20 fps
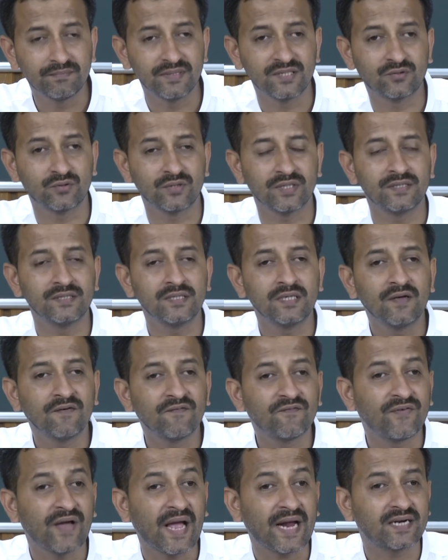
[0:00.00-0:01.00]
between
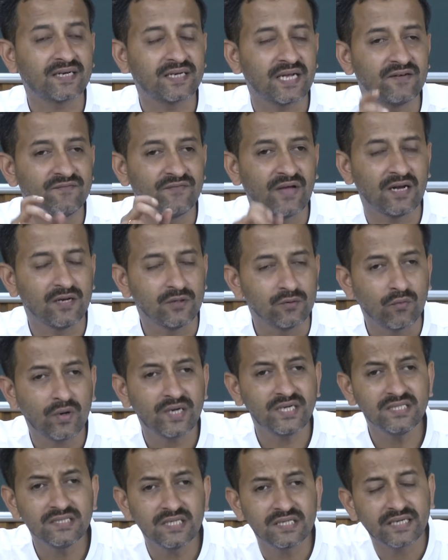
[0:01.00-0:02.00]
fact and value.
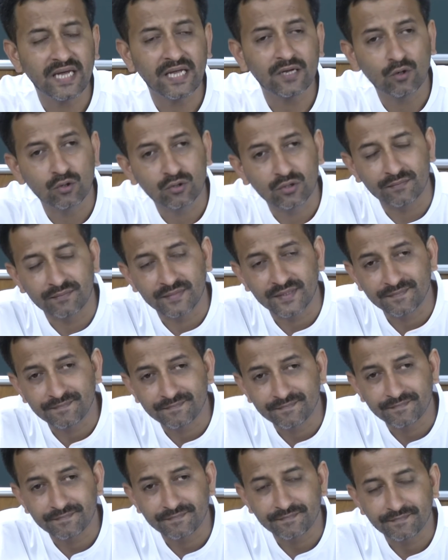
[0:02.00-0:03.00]
What is a dichotomy?
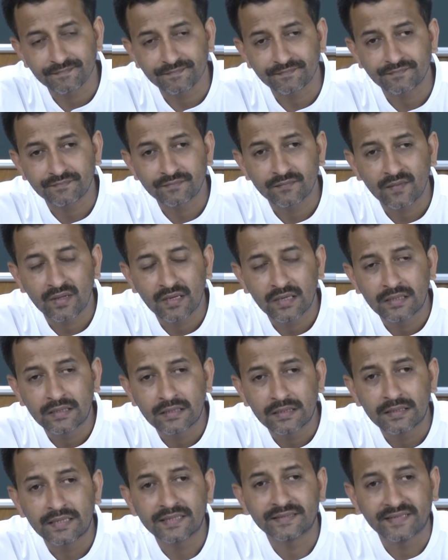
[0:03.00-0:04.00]

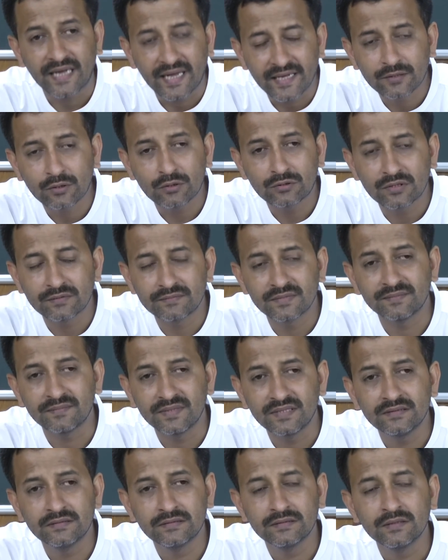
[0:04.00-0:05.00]
A dichotomy
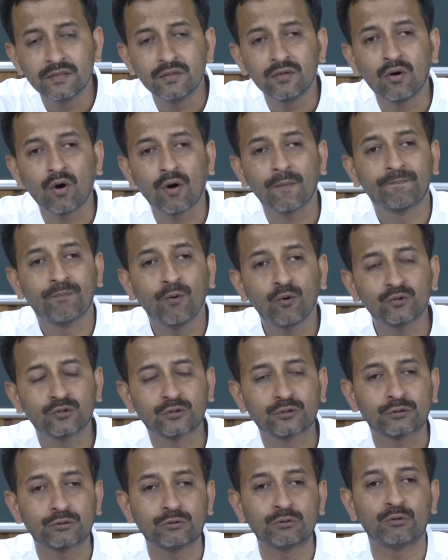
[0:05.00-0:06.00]
means
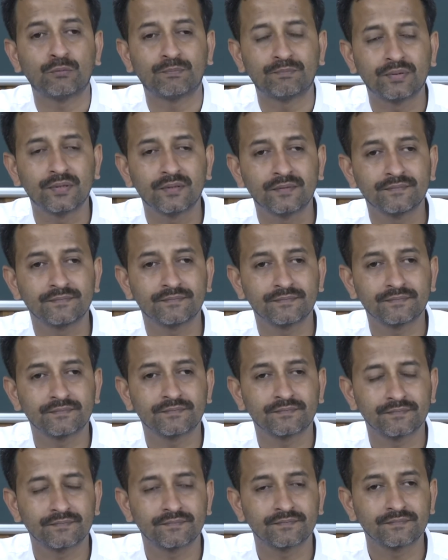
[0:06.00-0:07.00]
opposed group,
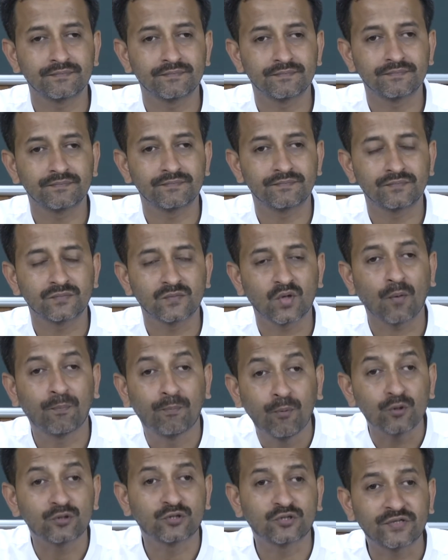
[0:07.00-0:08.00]

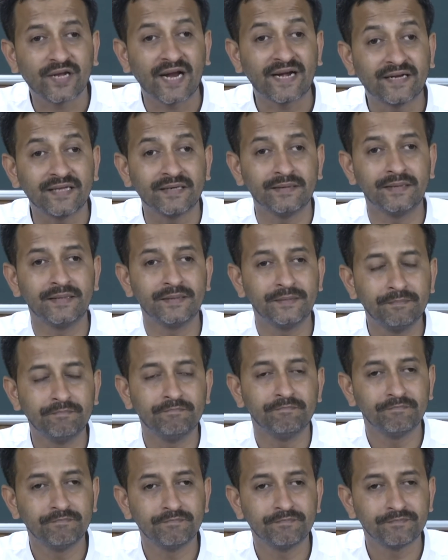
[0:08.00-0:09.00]
opposed category.
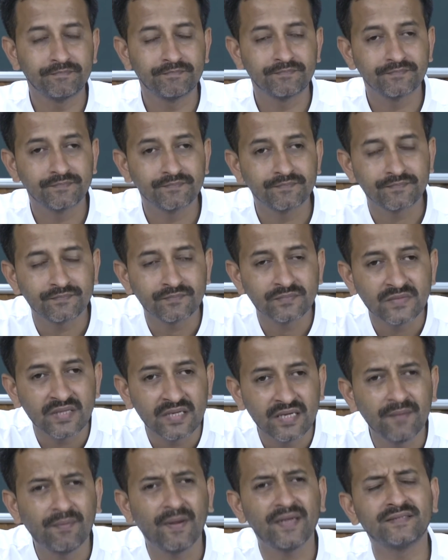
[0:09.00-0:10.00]

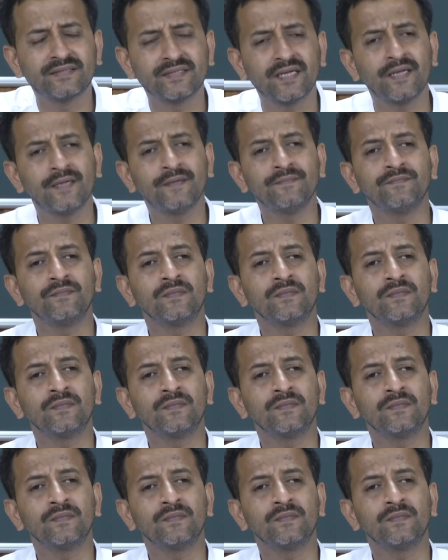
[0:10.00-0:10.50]
If I say